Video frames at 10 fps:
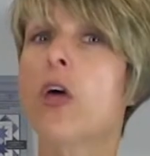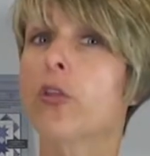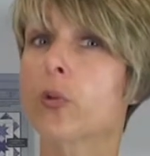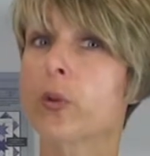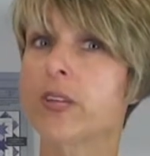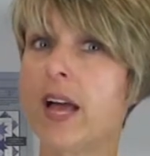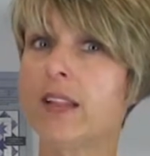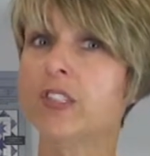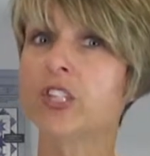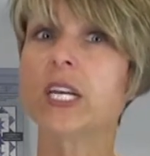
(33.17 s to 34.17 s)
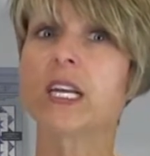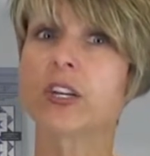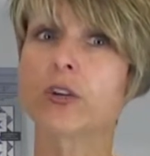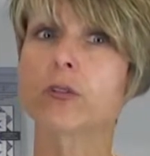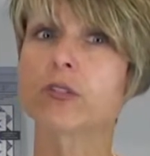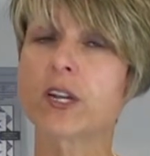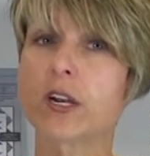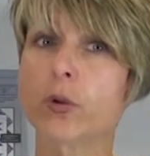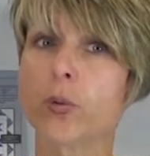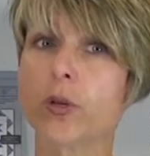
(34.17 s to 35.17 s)
The Quiltology Indigo
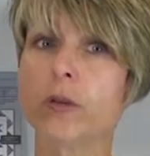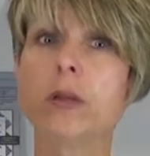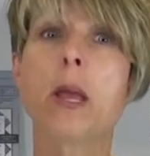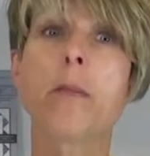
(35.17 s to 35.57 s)
Star Quilt,